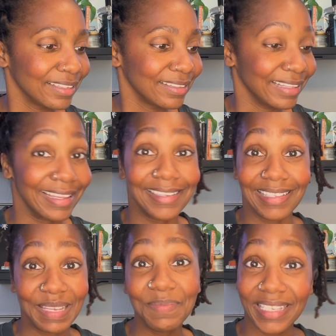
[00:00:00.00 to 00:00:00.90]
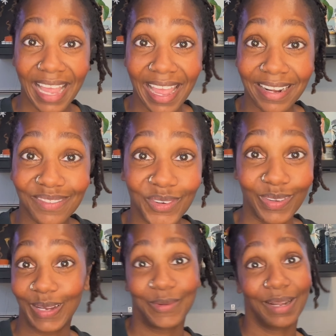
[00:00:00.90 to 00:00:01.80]
like sleep set for
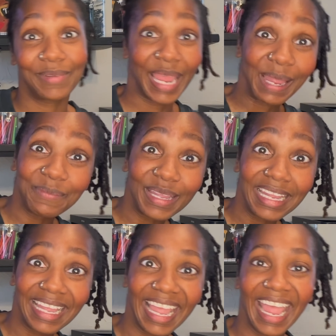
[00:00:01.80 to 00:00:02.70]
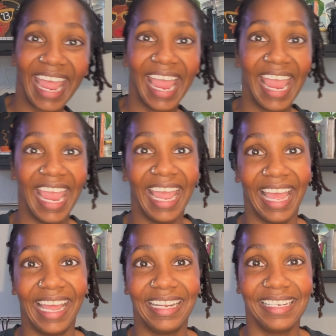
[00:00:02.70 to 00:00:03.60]
like when I'm camping,
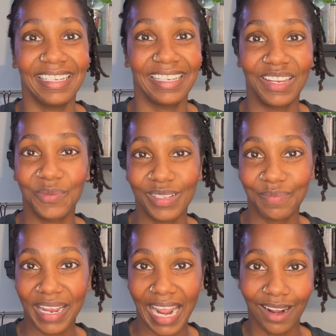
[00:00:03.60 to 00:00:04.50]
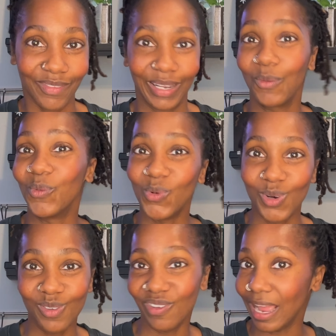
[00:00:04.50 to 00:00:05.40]
and it was made out of like a
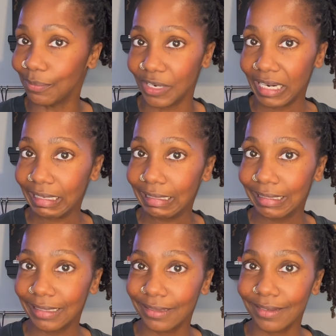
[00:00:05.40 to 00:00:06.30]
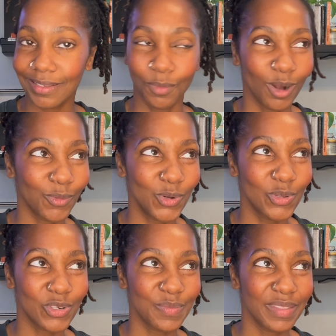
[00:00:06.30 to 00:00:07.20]
wool fabric, smart wool
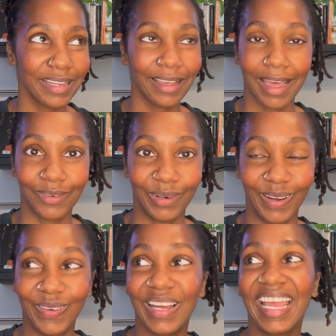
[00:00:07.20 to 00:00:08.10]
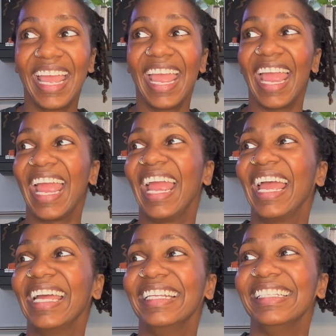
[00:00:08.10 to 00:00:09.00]
or something, I don't know.
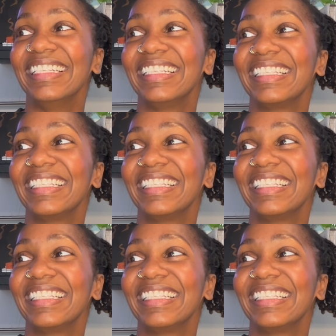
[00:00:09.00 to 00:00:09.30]
And